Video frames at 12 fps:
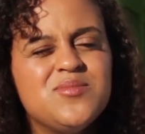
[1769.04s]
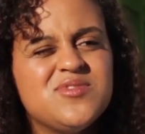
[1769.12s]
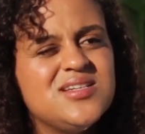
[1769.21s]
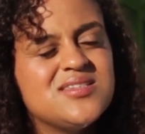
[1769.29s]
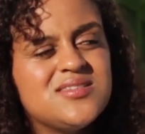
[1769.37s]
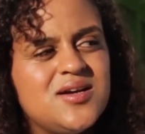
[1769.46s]

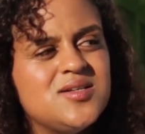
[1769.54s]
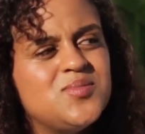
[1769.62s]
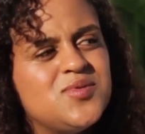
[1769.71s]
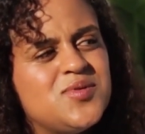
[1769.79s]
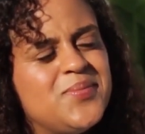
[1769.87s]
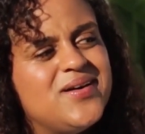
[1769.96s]
memory's
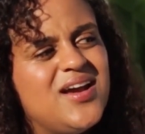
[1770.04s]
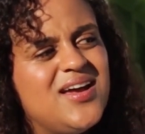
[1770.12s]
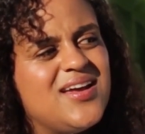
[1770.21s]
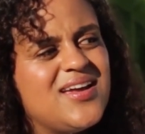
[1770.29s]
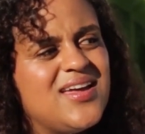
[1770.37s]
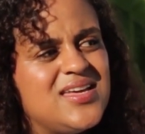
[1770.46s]
terrible, but
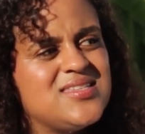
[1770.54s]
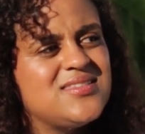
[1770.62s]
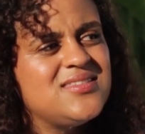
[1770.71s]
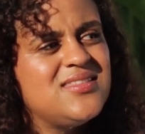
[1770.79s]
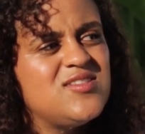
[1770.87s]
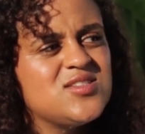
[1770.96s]
I guess
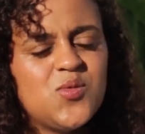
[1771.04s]
there's